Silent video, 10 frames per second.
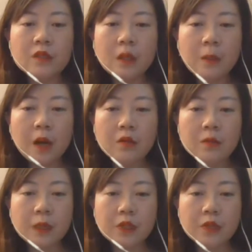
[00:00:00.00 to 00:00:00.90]
Some
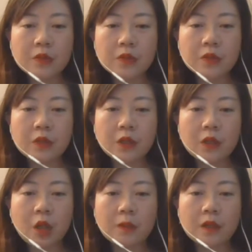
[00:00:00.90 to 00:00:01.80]
hospitals could
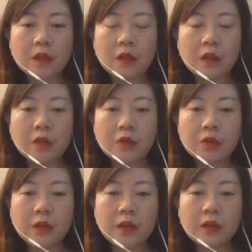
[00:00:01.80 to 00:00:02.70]
adopt a
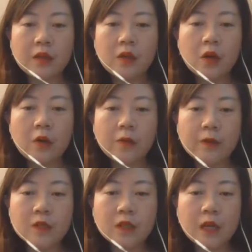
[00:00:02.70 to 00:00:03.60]
lottery or
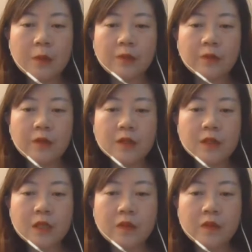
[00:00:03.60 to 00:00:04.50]
first-come,
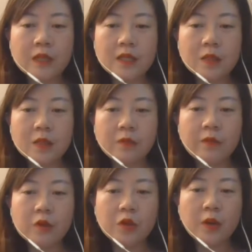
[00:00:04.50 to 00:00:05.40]
first-served system
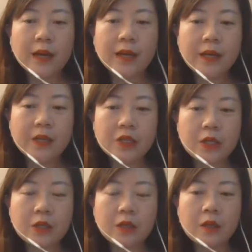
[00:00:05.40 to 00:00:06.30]
for
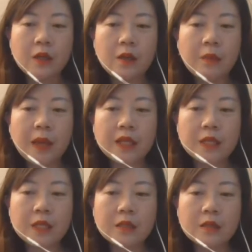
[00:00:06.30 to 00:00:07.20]
triaging
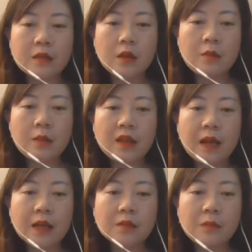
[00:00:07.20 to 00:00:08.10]
patients, but
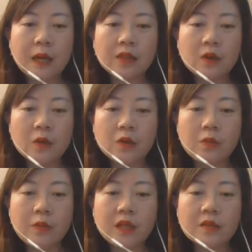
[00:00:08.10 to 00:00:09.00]
that might also
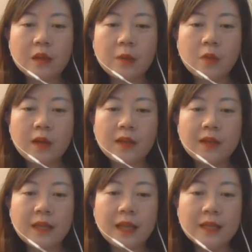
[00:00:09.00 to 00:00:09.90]
mean someone
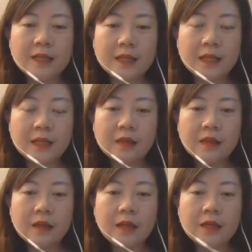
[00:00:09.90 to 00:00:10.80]
less sick
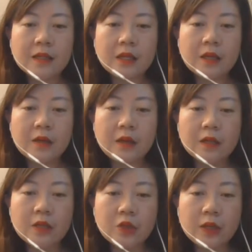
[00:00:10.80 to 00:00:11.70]

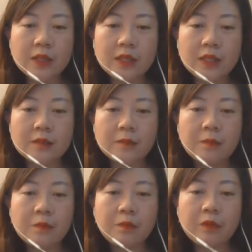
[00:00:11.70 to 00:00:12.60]
is treated
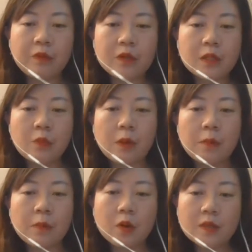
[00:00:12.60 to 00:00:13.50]
before
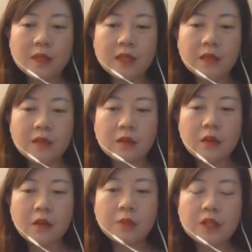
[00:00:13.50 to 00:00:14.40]
someone more sick,
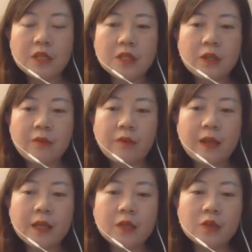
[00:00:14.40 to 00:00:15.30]
potentially
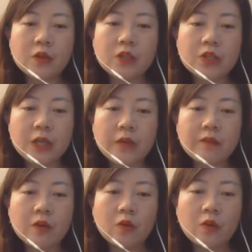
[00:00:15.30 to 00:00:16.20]
failing to
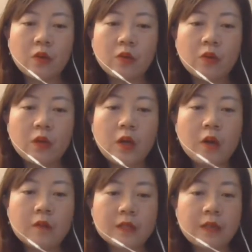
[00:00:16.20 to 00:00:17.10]
achieve the goal
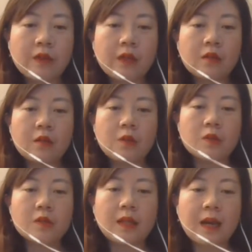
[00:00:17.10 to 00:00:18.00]
of saving the
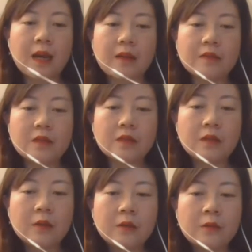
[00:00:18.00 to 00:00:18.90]
most lives.
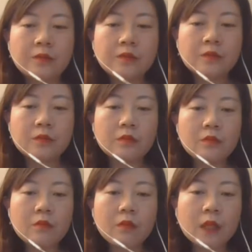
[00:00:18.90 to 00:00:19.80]

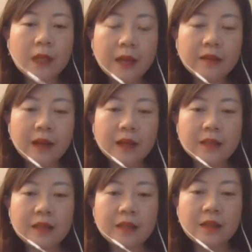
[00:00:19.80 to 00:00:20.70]

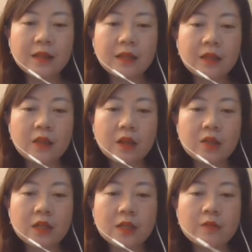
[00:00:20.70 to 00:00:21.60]
Guidelines are needed
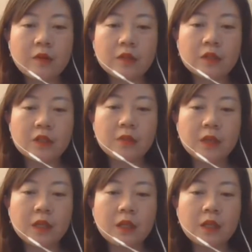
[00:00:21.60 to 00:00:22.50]
not just for
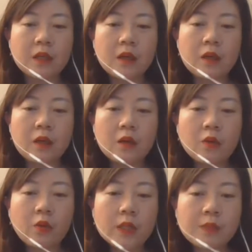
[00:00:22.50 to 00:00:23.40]
determining
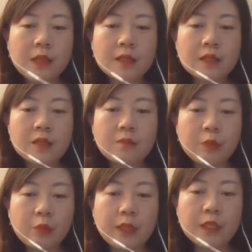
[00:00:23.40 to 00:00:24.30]
which
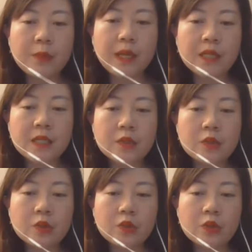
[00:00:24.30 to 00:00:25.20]
patients
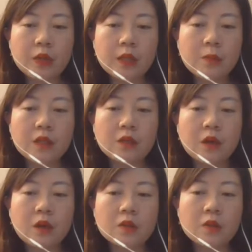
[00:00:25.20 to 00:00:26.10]
to treat, but
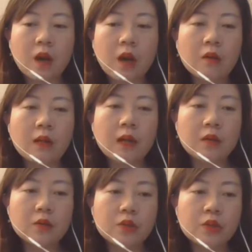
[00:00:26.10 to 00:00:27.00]
also how
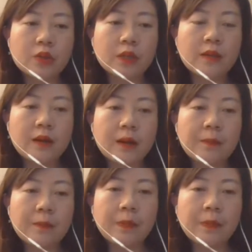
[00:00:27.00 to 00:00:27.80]
long to treat them.